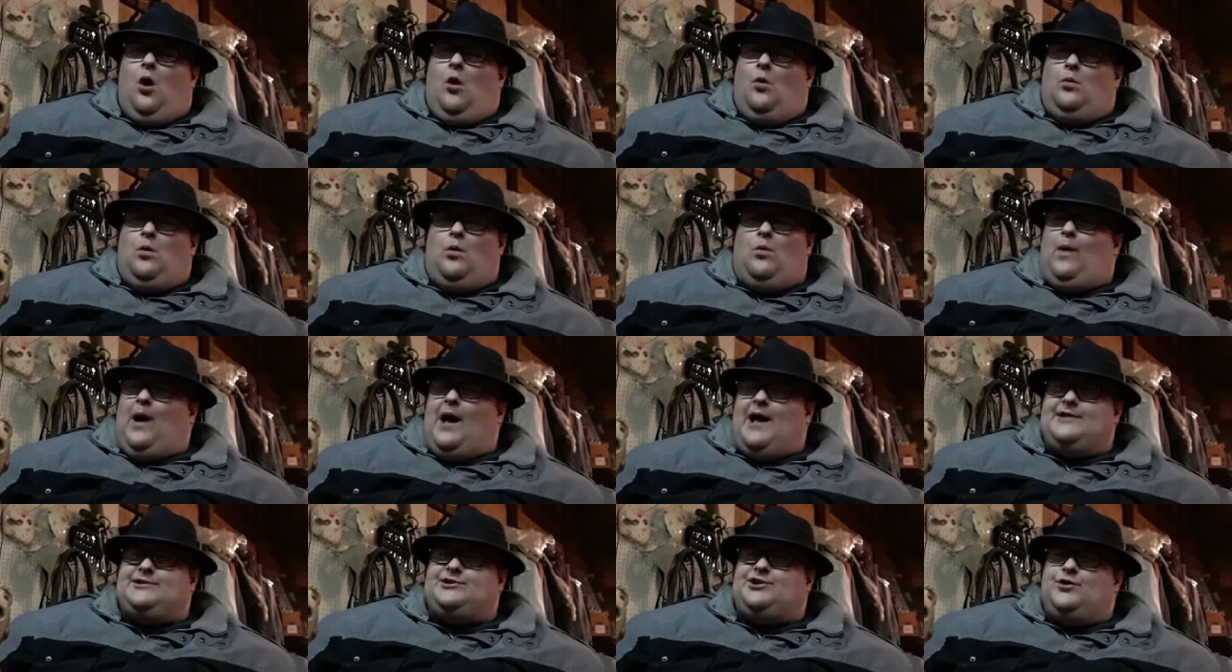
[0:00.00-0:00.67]
Well,
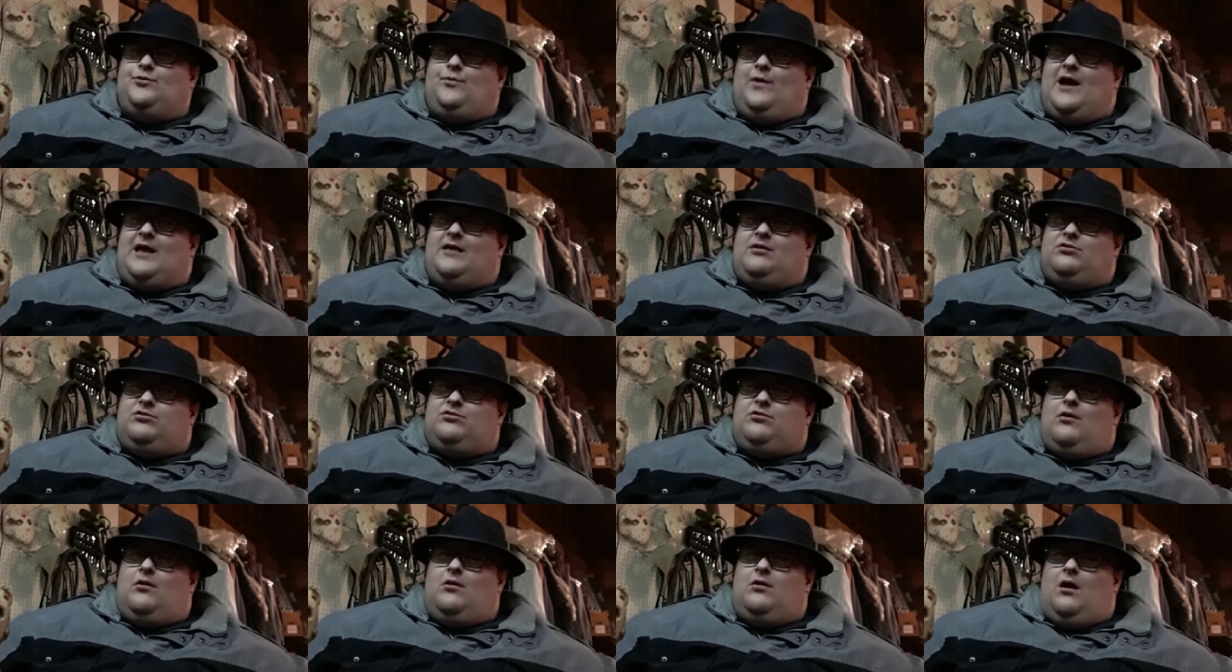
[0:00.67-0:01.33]
why'd you wait
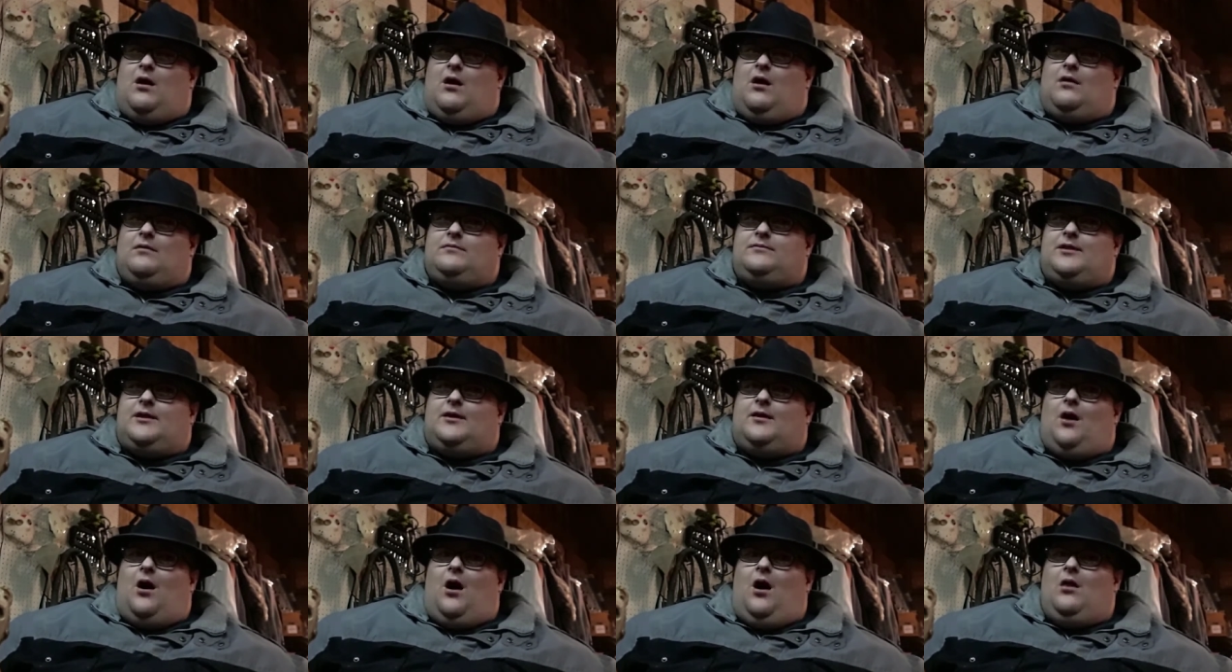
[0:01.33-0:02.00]
so long
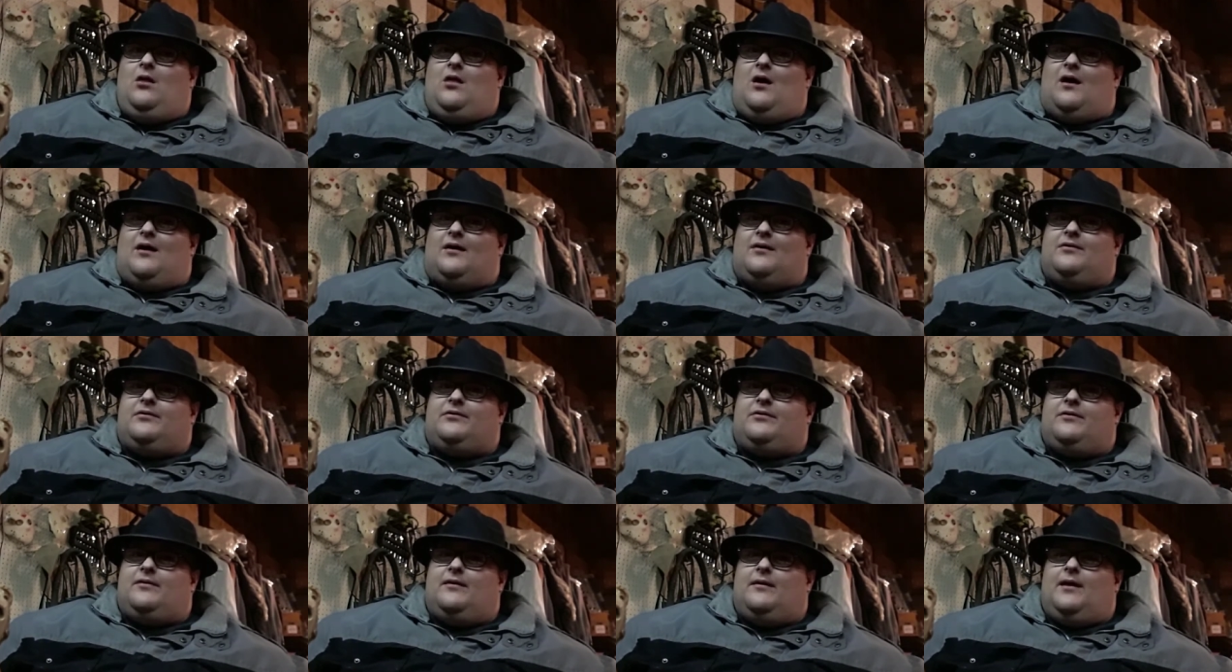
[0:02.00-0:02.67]
to call
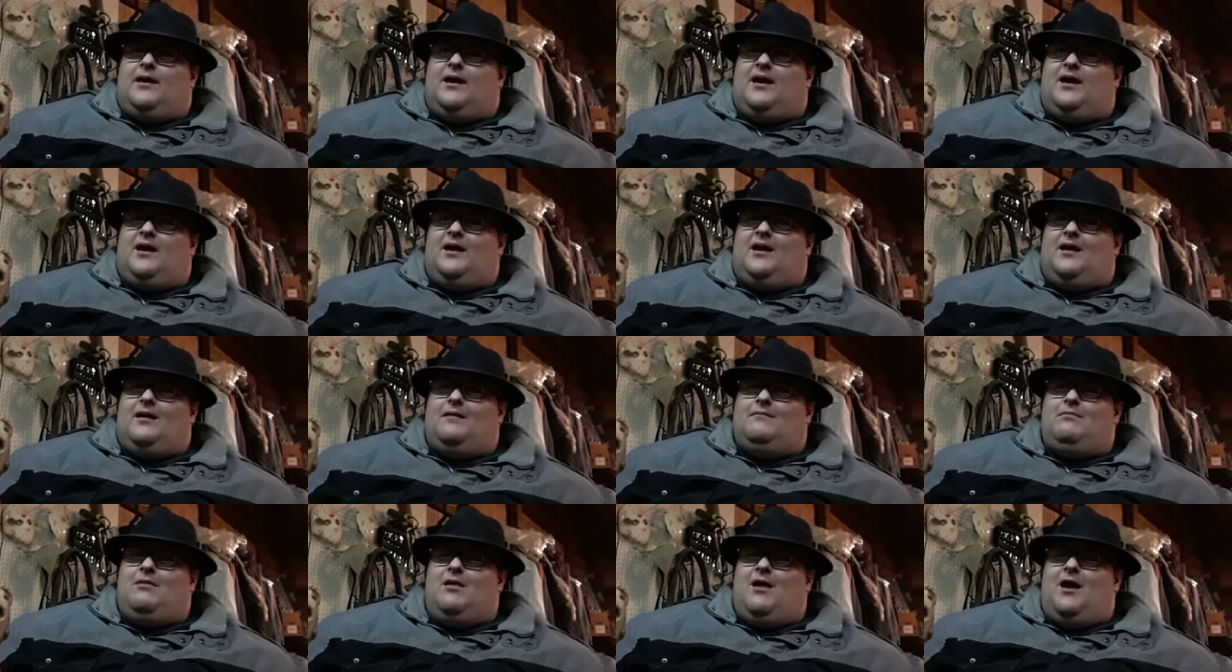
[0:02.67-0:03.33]
us? And
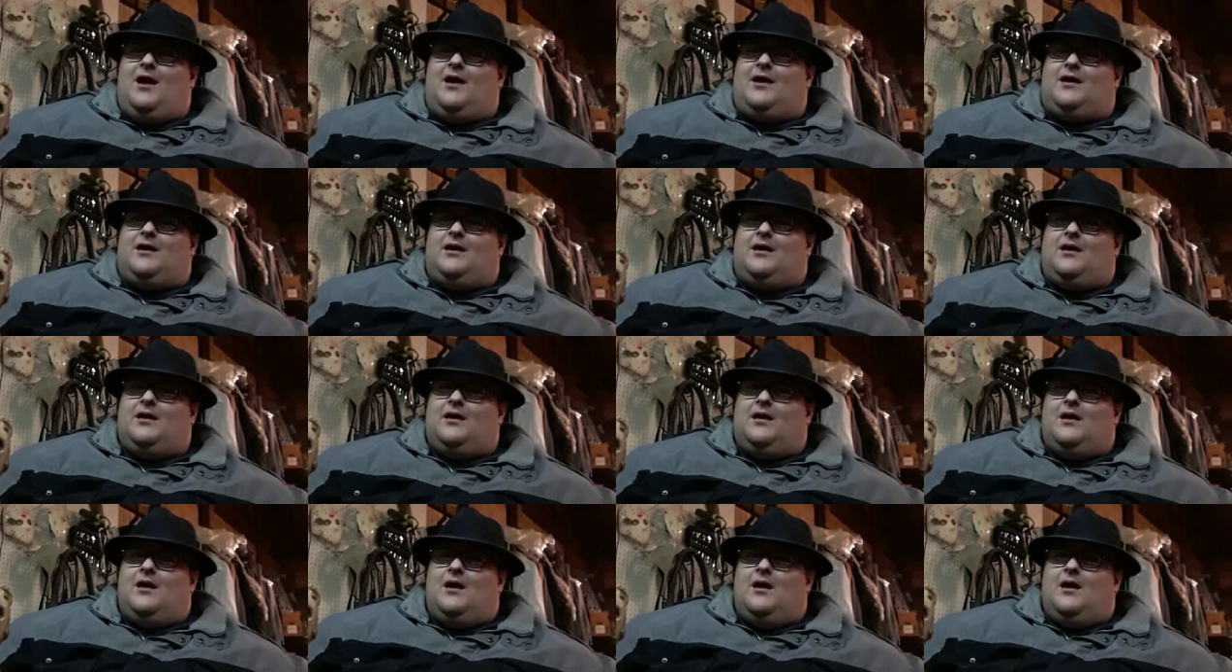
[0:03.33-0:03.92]
I'm like,